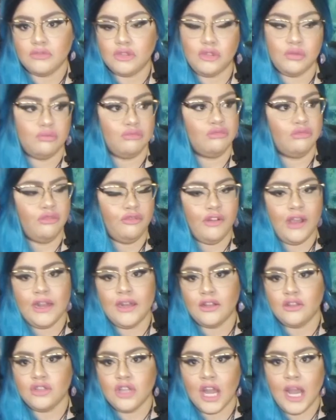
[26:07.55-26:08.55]
to find
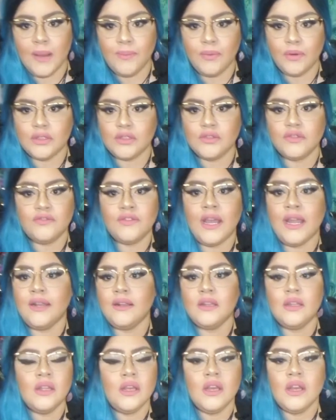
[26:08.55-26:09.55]
a job or to find,